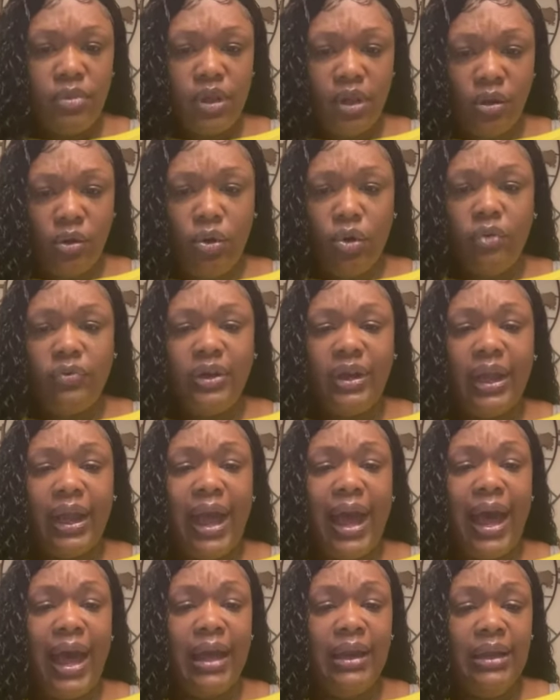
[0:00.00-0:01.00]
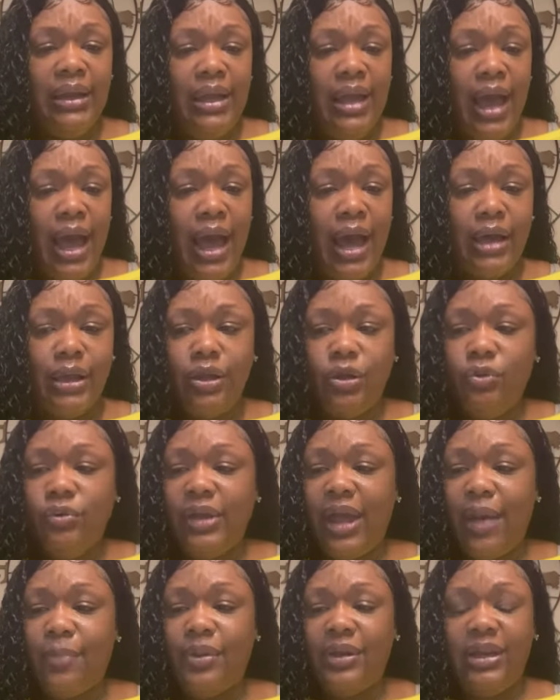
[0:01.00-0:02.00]
Glory to God. Hallelujah.
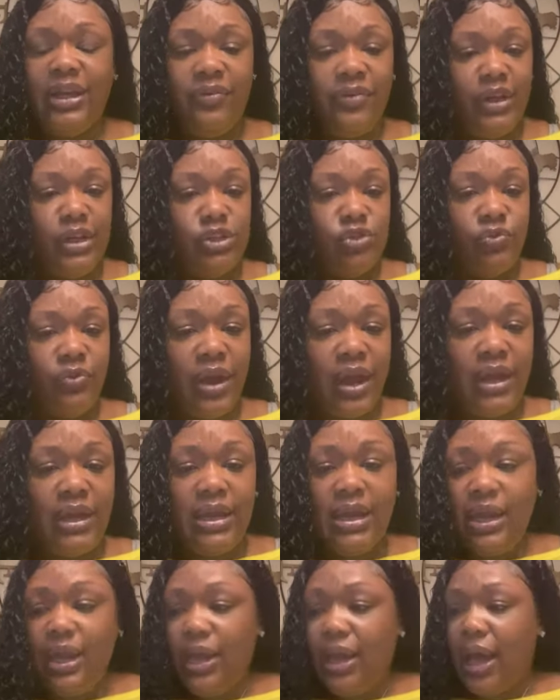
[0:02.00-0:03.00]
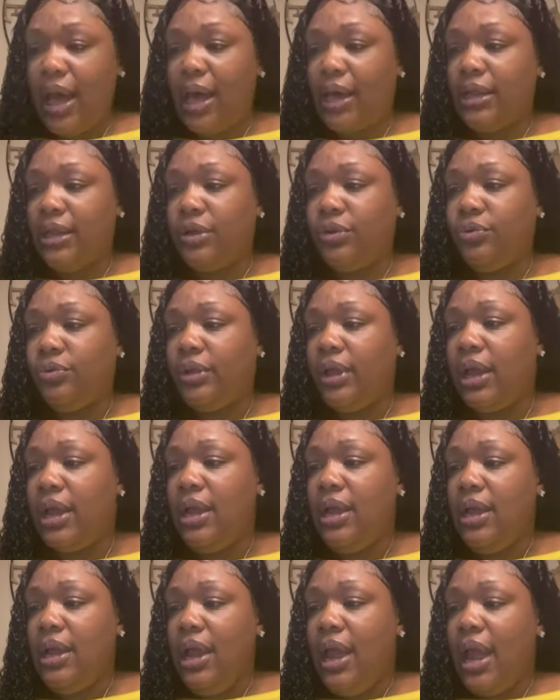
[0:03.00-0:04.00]
I believe he's ready. Hallelujah.
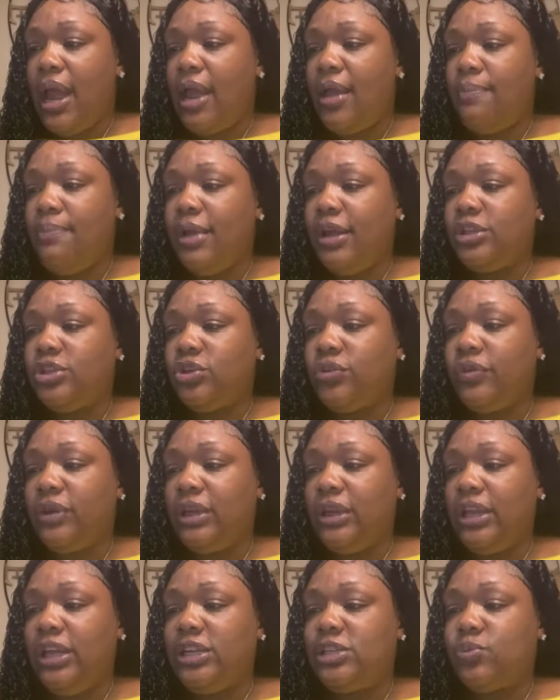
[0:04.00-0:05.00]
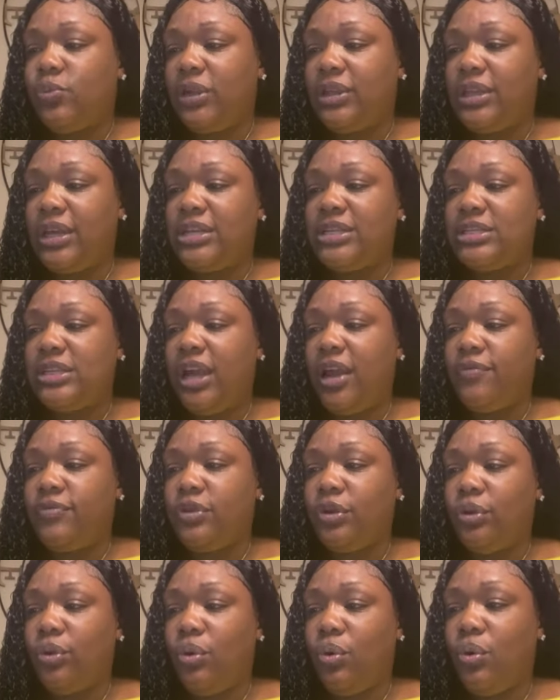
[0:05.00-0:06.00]
Amen. To release with us, saith the
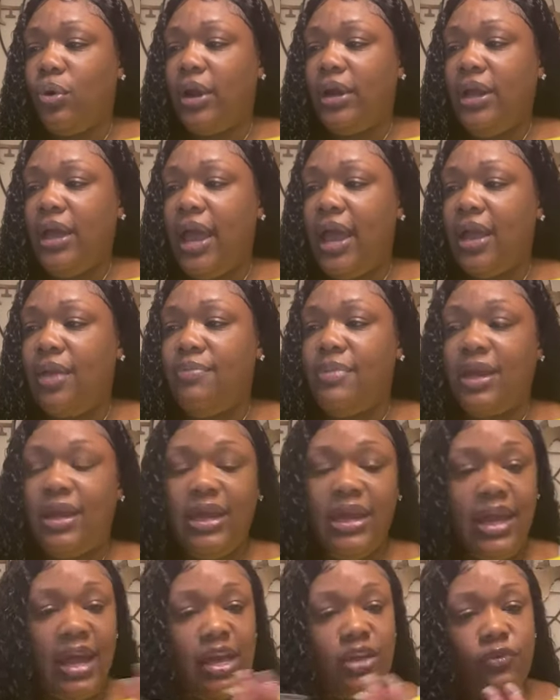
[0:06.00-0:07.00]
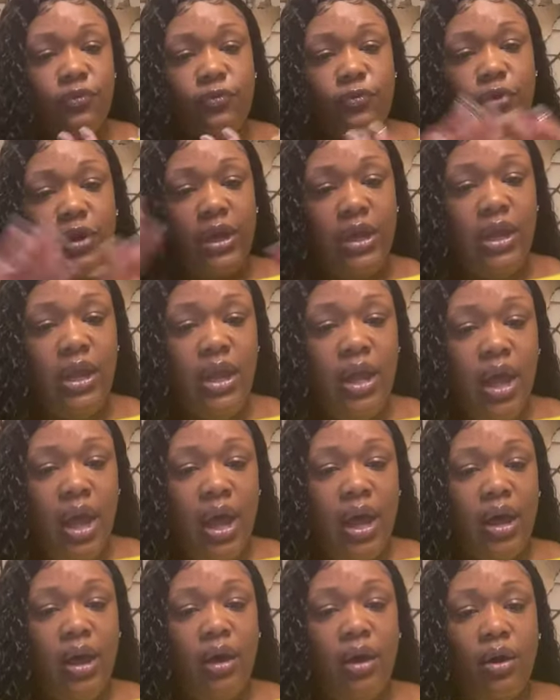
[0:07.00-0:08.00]
Lord. Amen. He has free
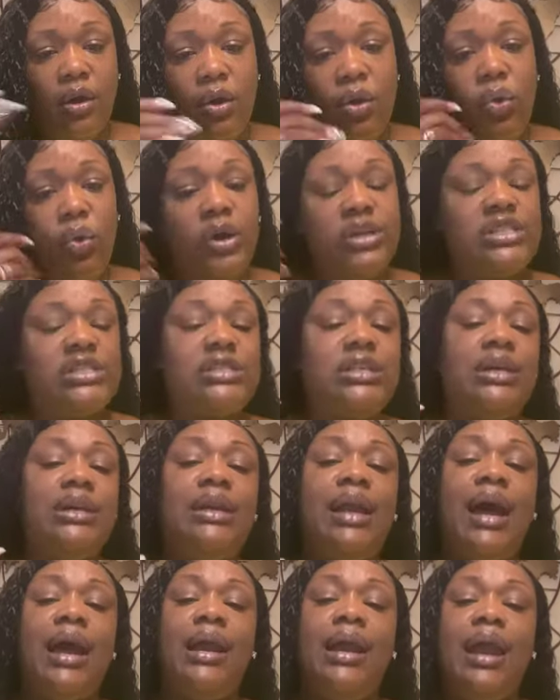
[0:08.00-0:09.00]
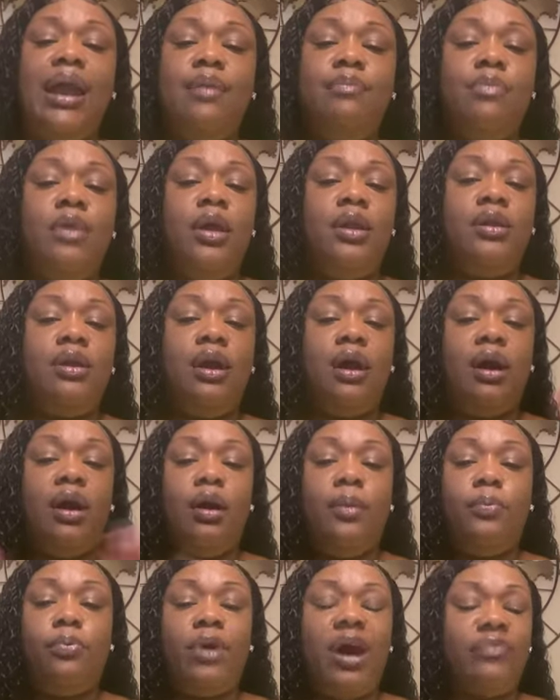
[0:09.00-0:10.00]
uh, course tonight. Amen.
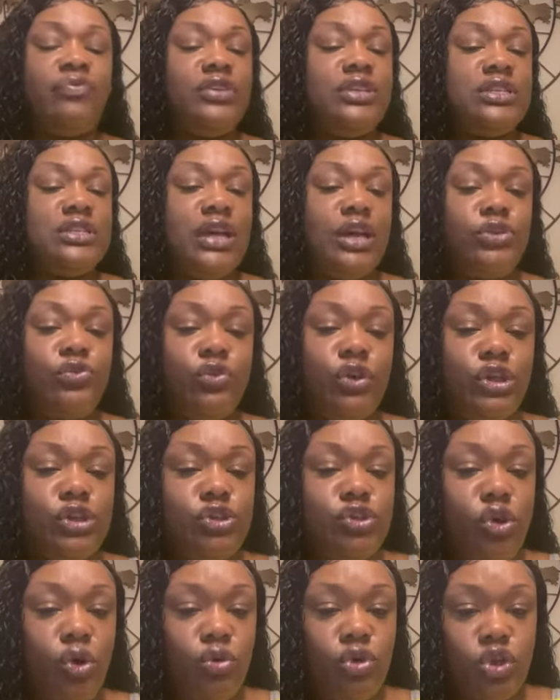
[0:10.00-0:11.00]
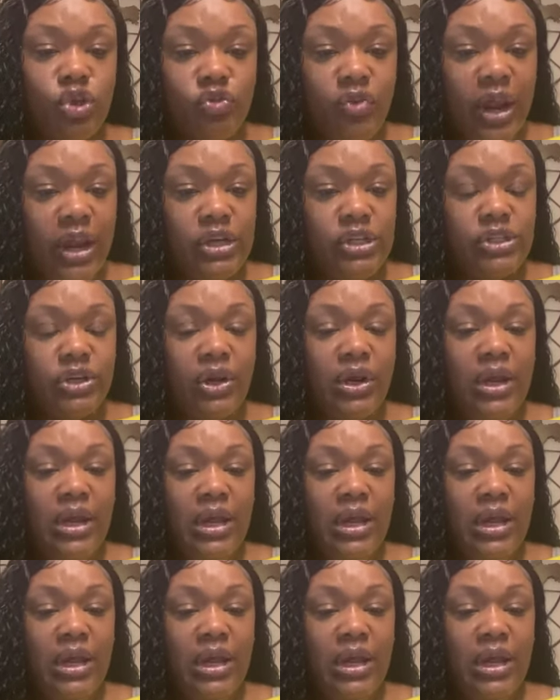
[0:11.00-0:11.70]
Uh, Prophet Cedric is no stranger.